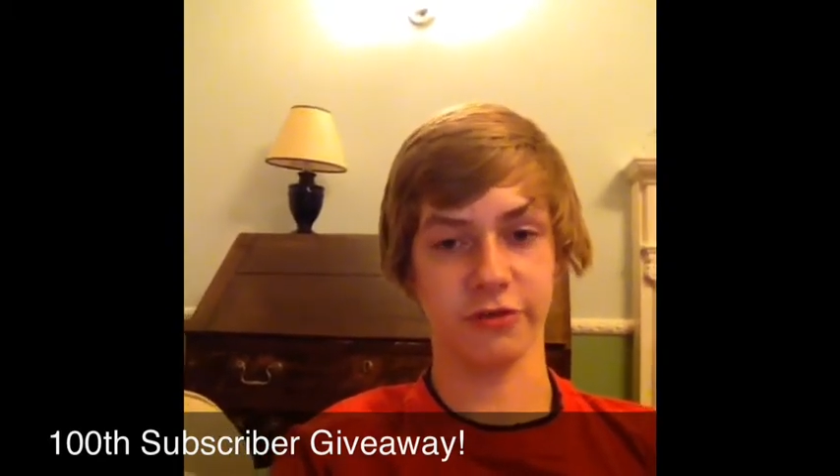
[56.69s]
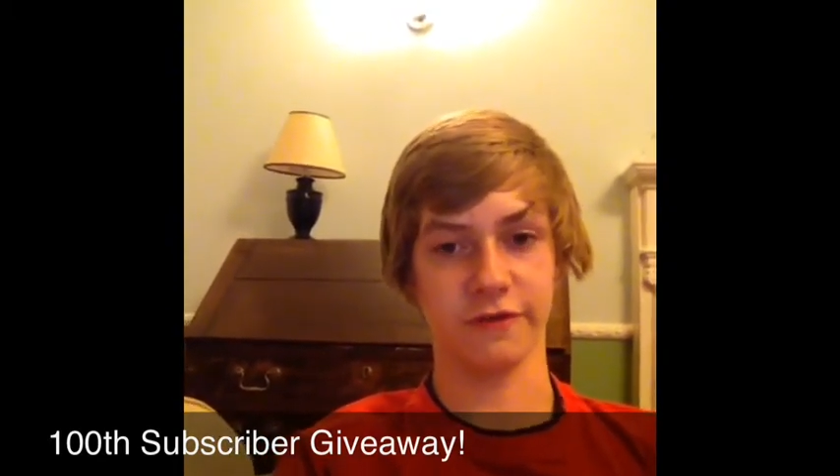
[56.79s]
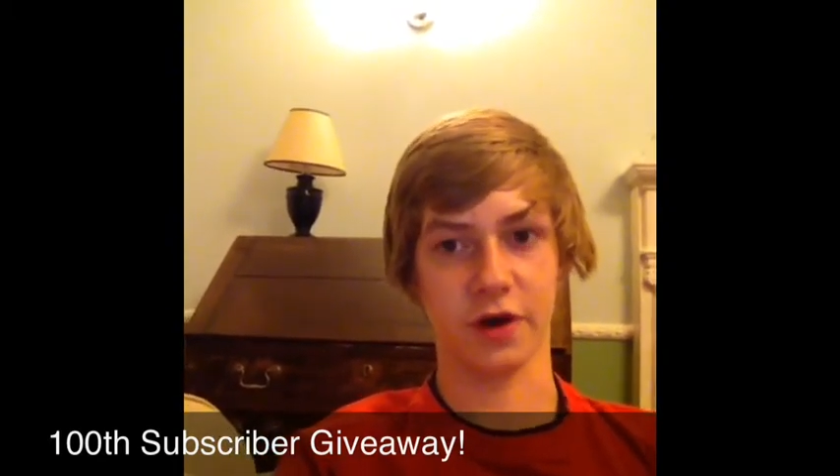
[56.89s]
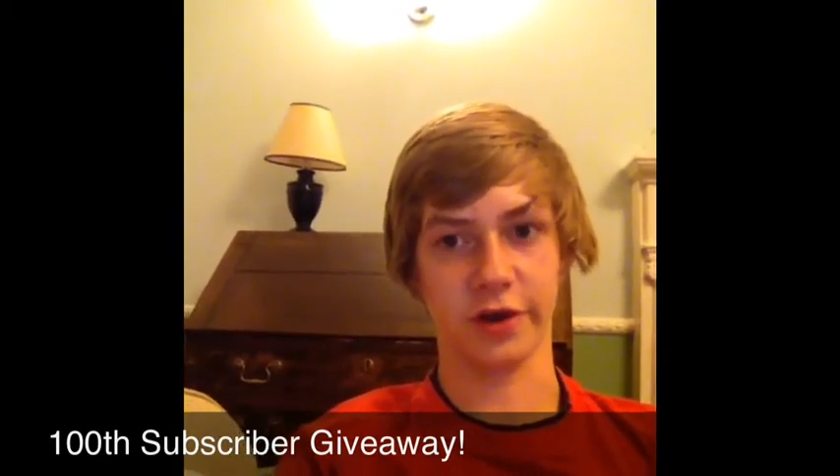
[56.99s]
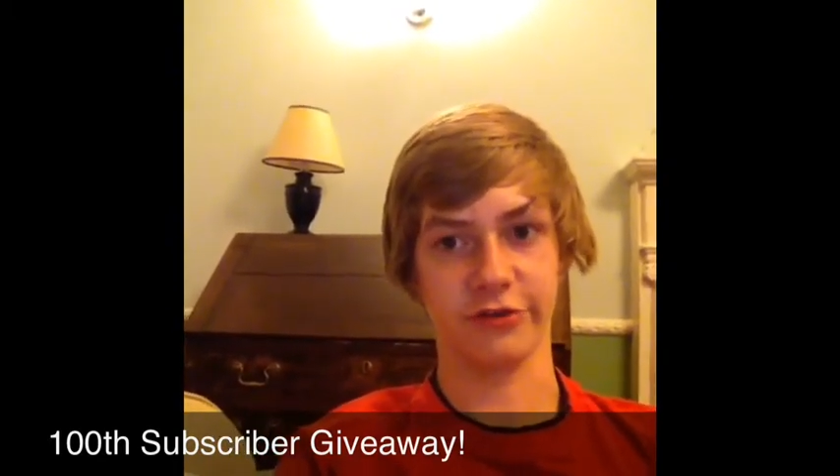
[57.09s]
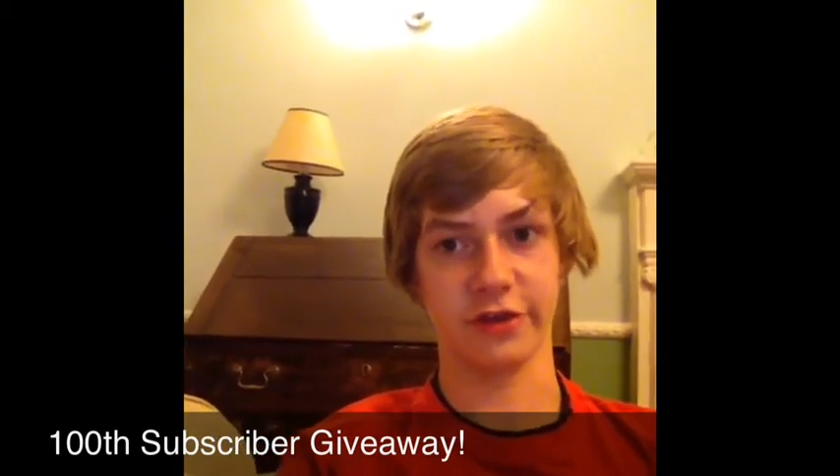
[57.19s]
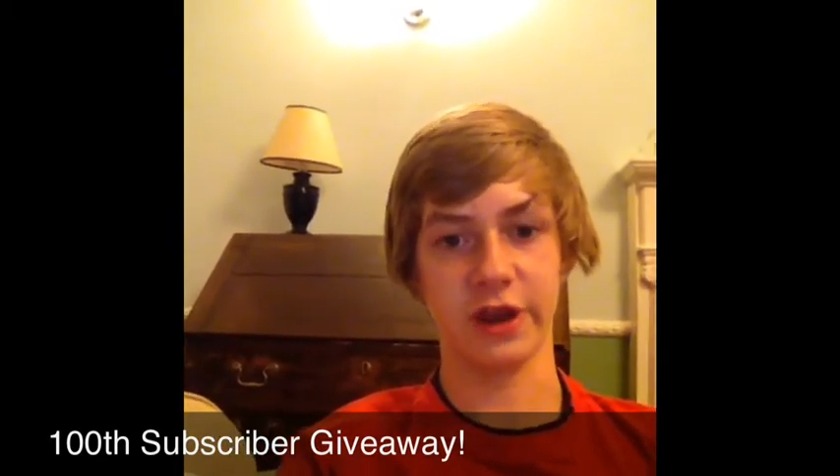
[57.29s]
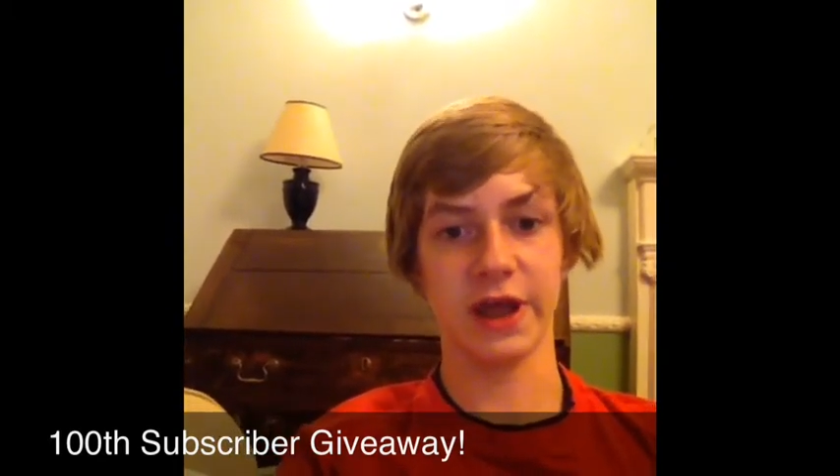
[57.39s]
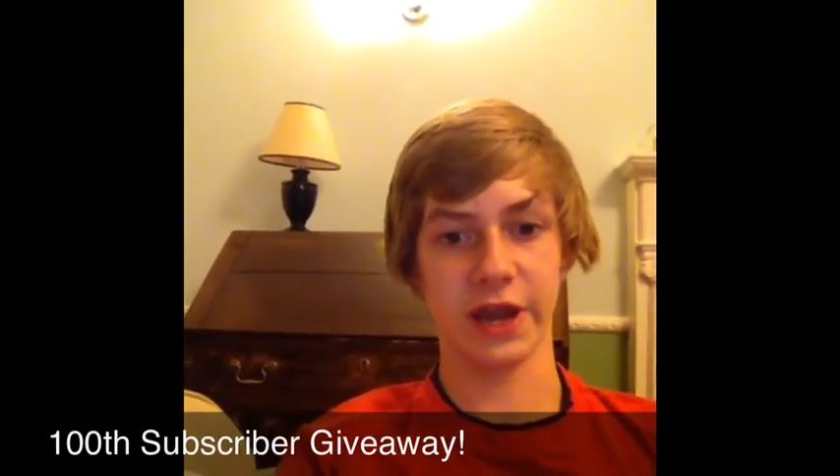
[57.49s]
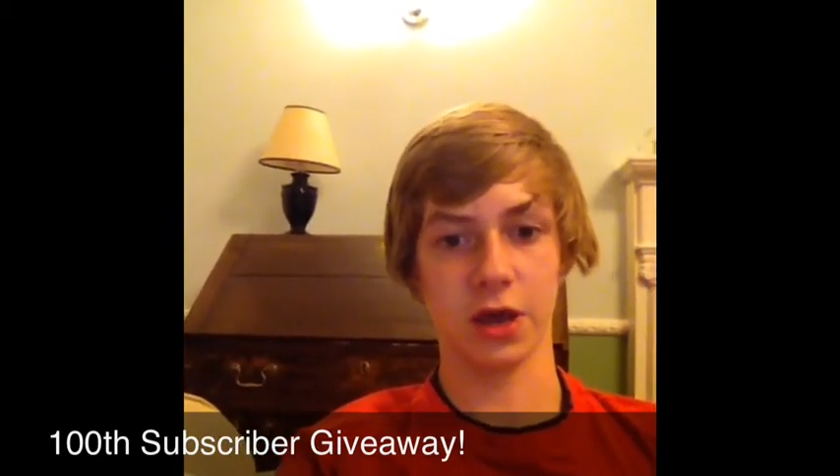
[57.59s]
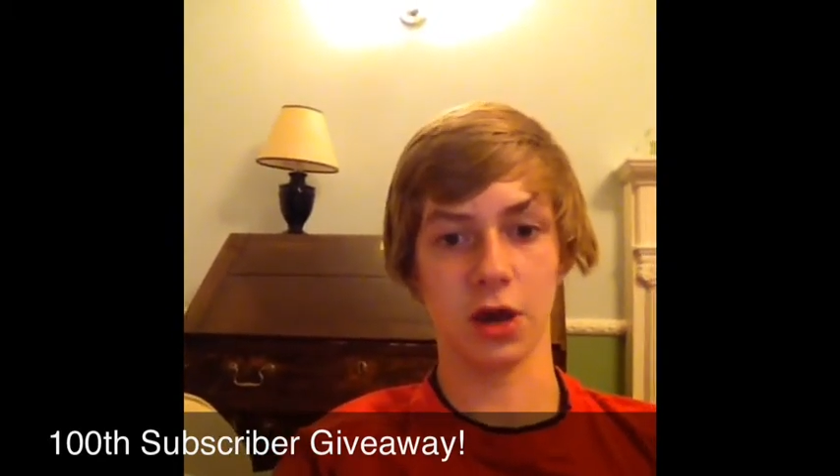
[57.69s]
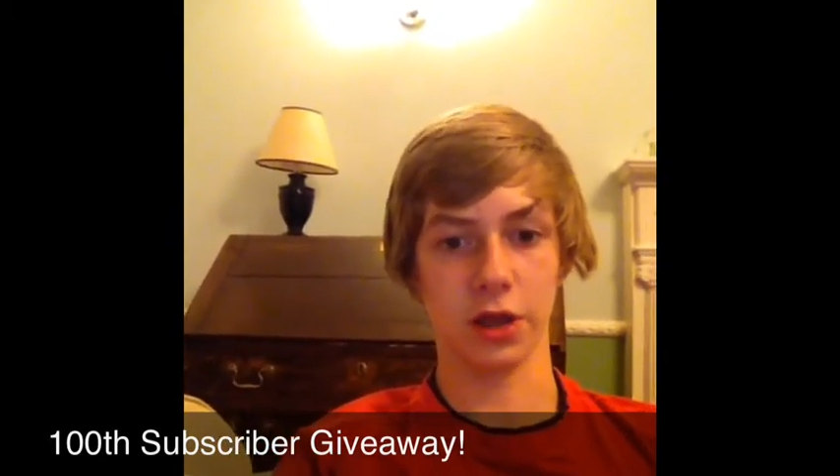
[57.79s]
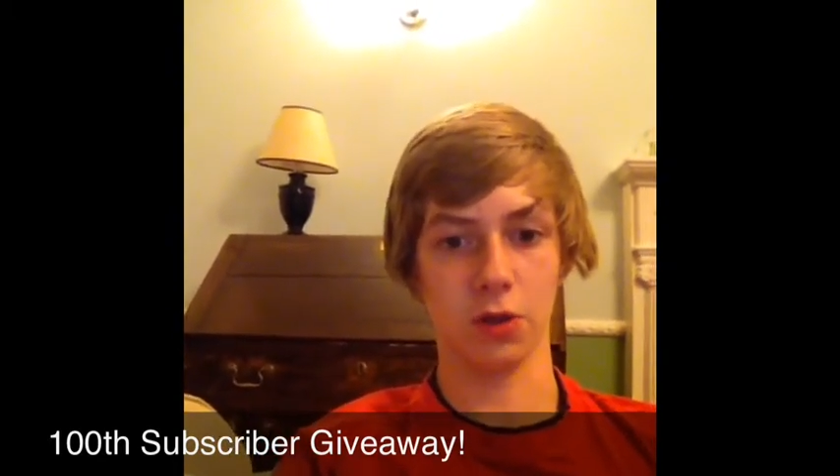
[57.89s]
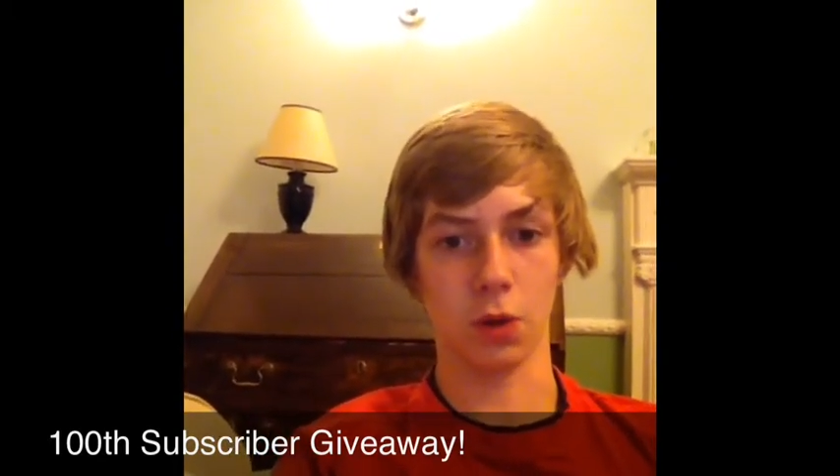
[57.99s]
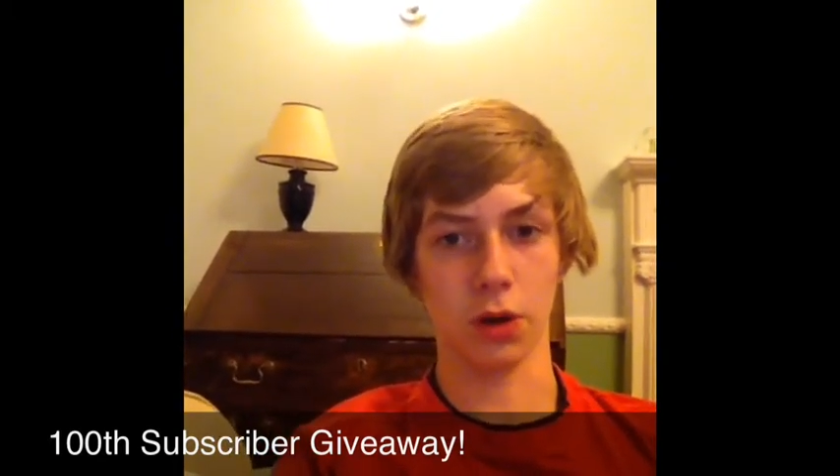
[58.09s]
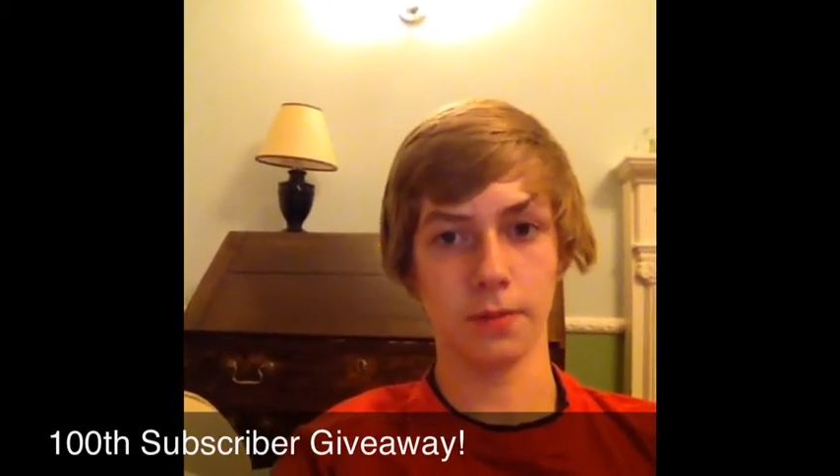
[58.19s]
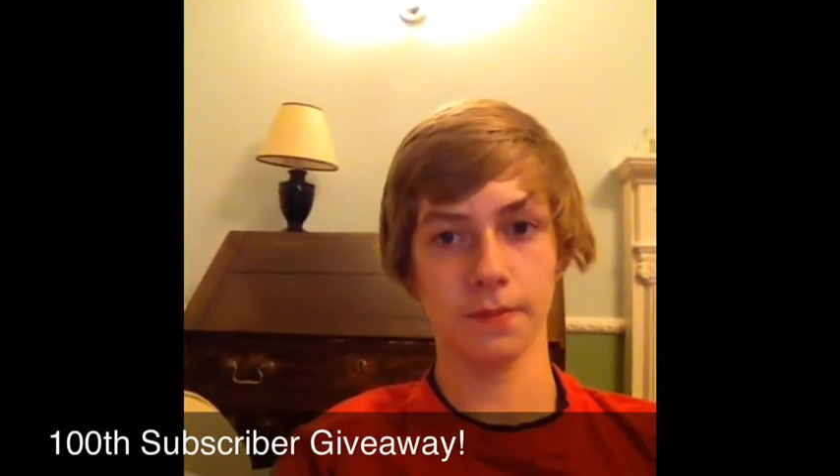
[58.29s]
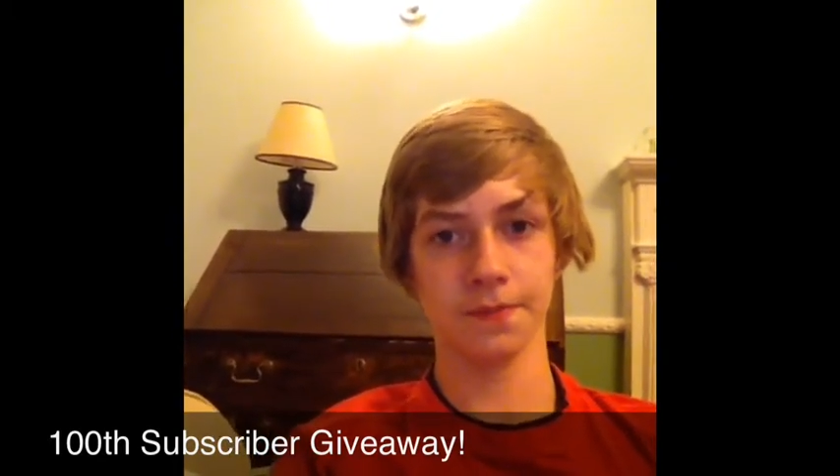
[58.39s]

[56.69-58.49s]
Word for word: device in any colour you want.